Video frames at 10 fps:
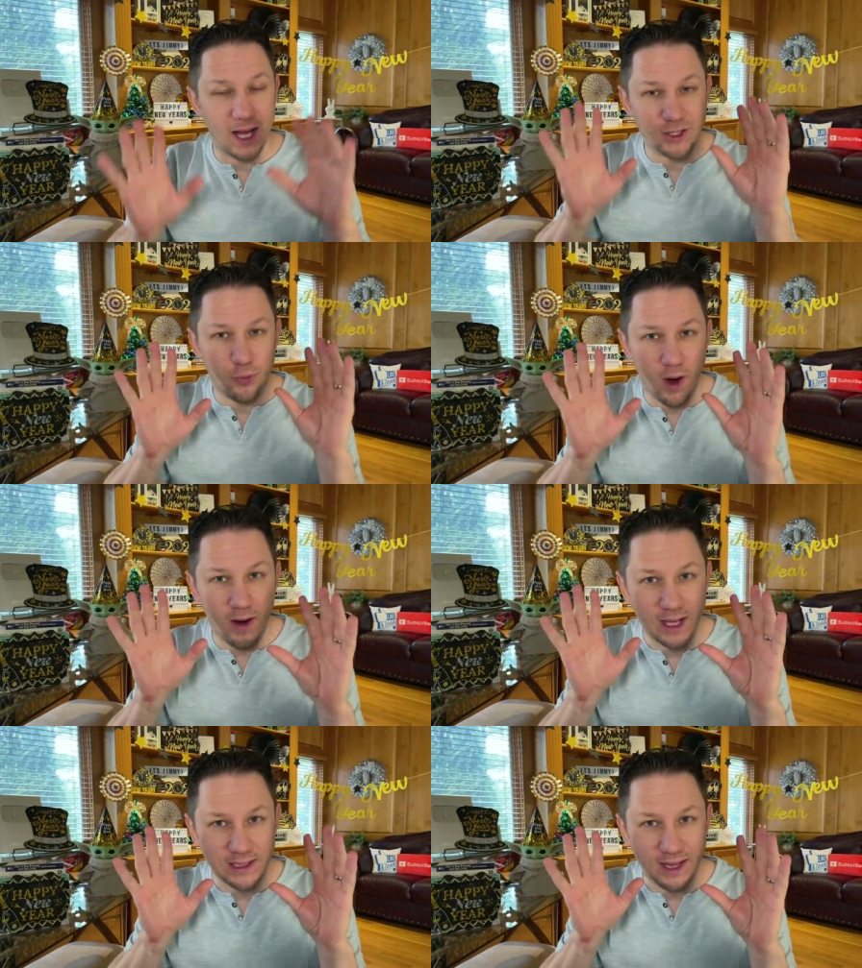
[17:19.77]
as well
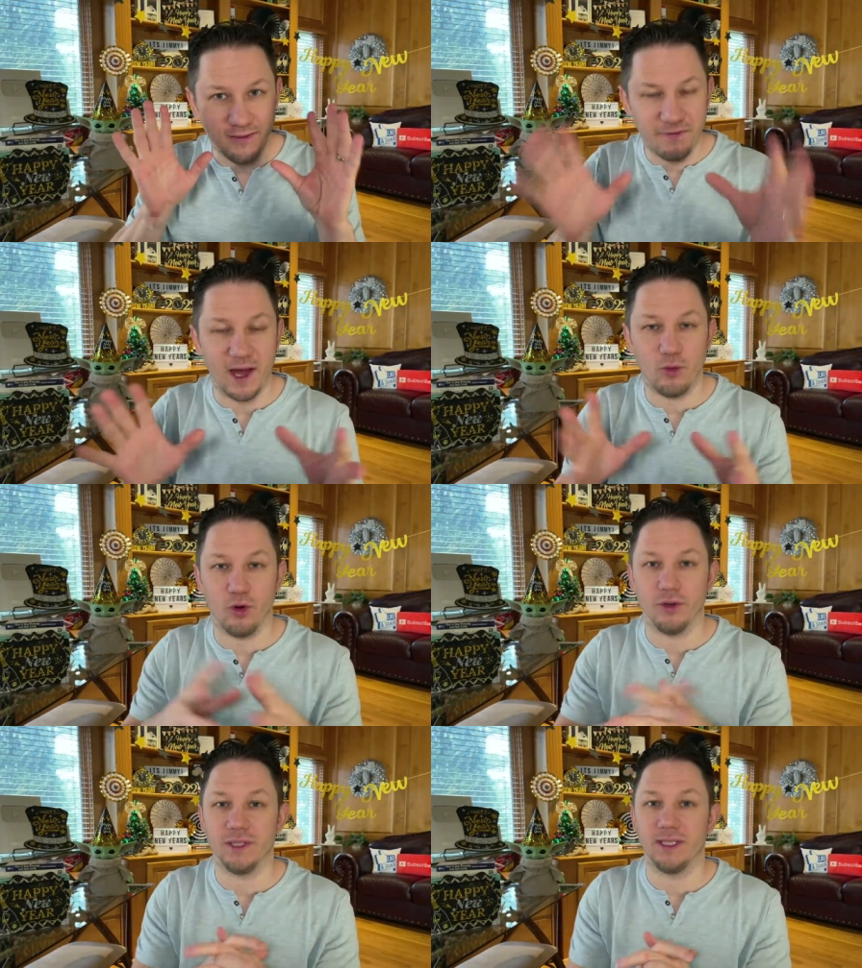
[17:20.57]
as the
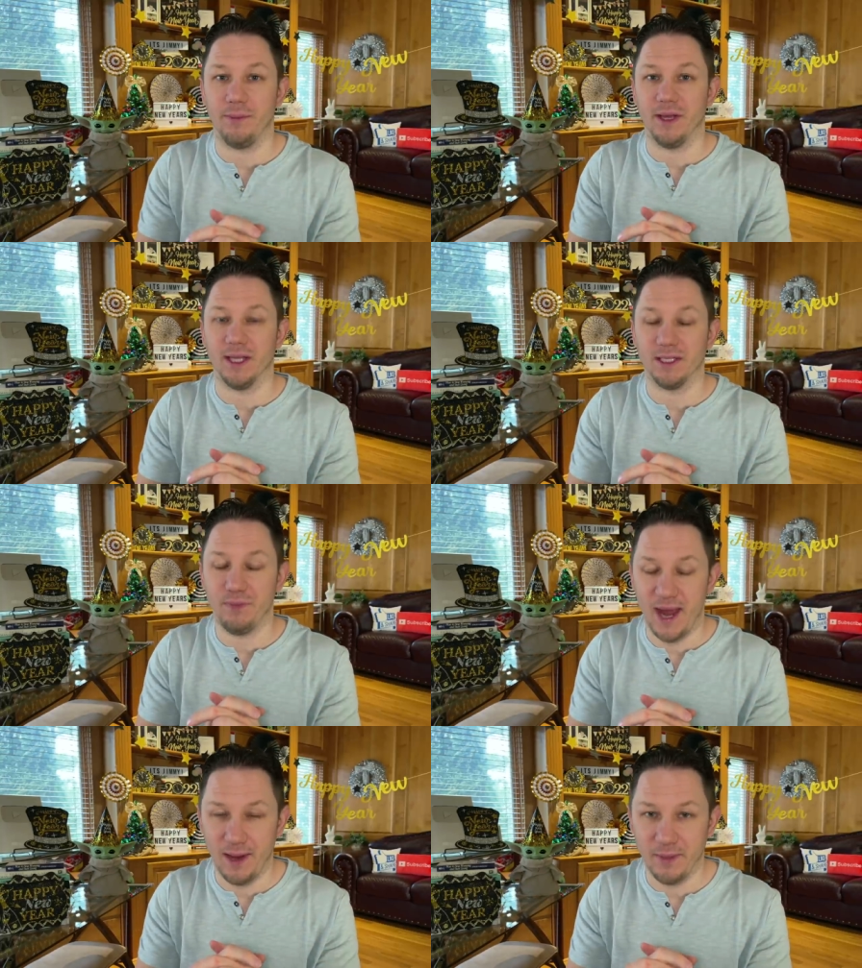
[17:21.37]
federal stimulus
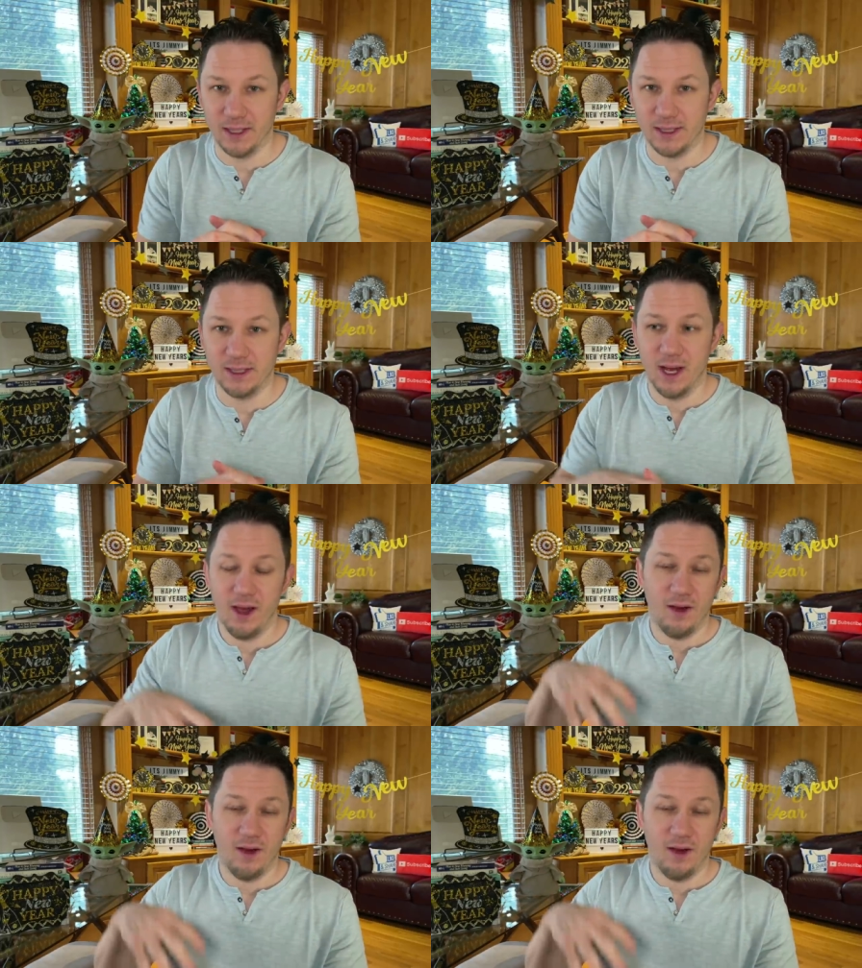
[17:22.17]
payments,